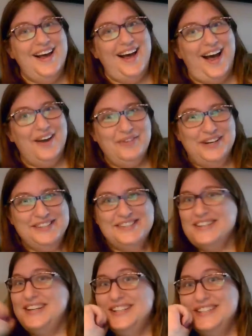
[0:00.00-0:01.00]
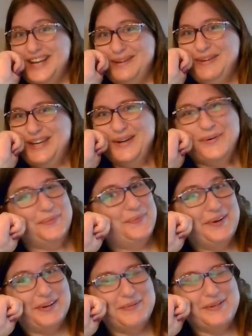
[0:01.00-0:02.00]
Hi friends, it's Amy.
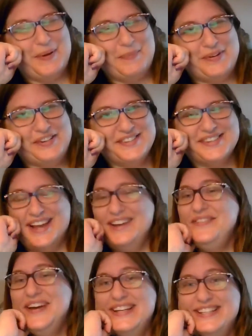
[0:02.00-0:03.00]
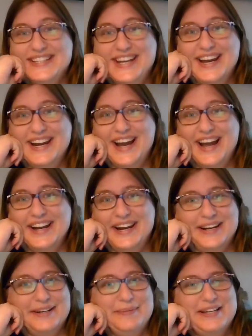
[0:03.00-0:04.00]
Welcome to my bookish life. Today I
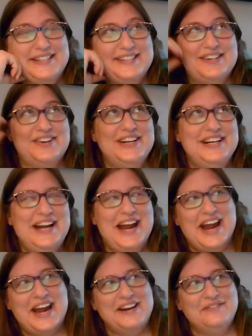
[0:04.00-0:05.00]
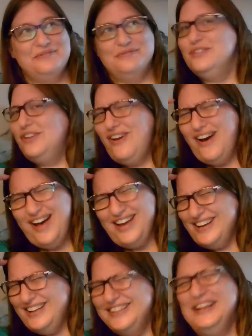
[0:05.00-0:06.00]
am starting a
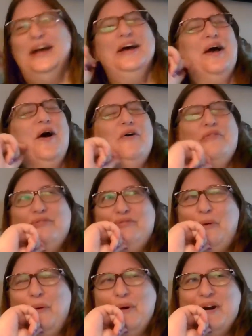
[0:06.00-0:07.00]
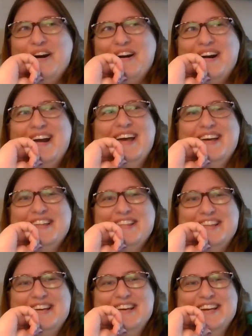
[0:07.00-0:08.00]
vlog for
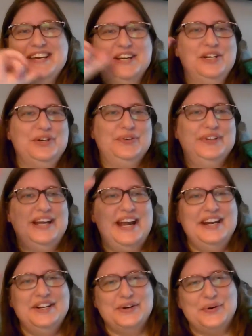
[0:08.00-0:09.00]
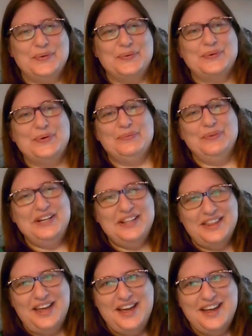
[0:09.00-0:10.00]
the Create Your Own
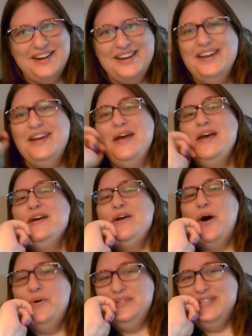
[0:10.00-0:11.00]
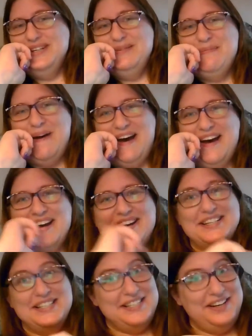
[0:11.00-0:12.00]
Readathon hosted
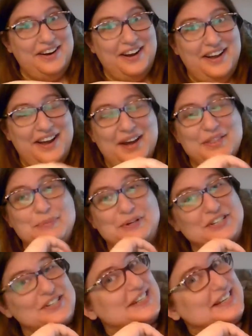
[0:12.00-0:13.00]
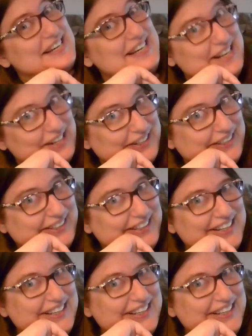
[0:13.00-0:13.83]
by Sarah at the Bookish Knitter.